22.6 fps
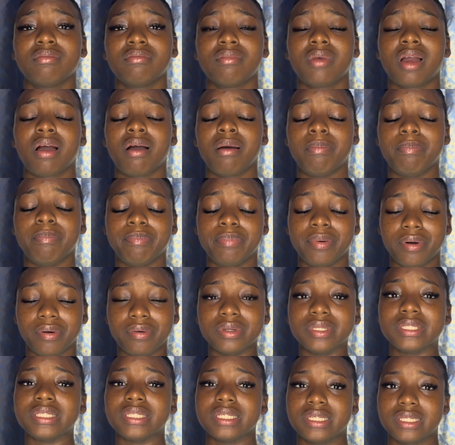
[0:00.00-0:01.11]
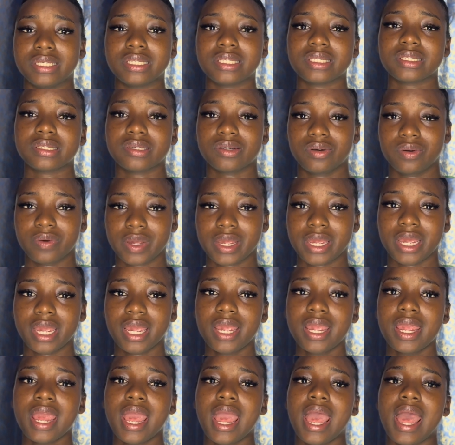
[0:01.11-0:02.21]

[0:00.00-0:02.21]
about it, okay?